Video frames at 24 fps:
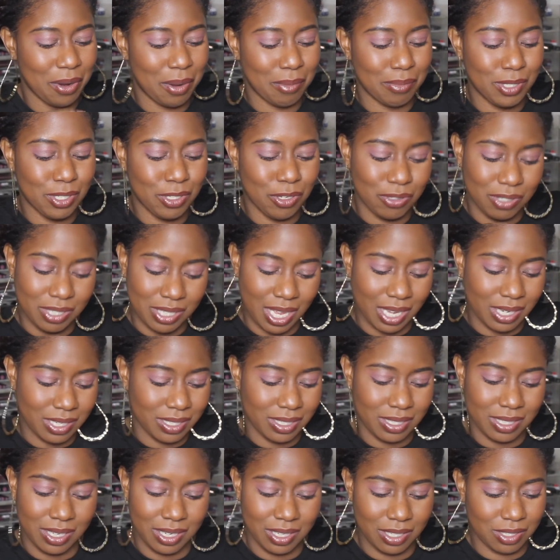I'm so sad to
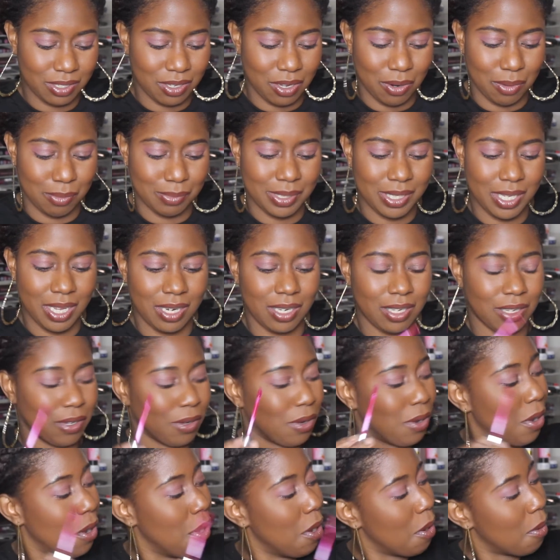see these go. I'm telling
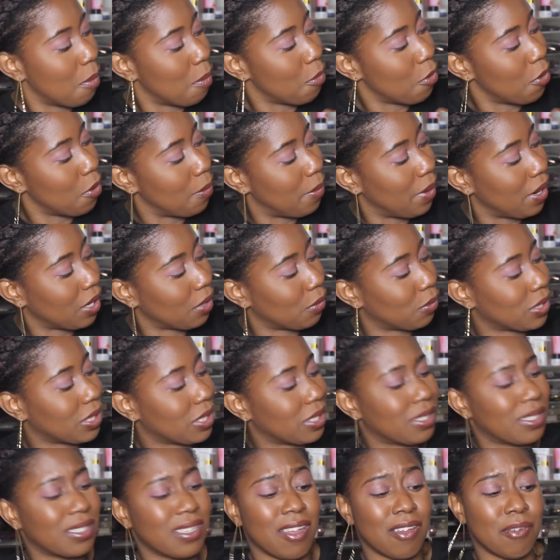you, More Better was
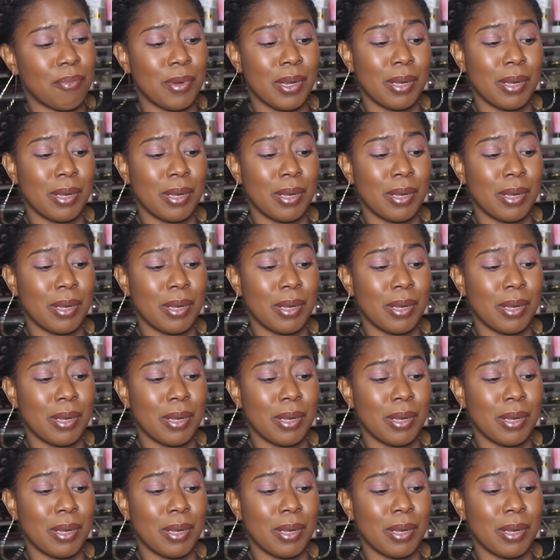the stuff.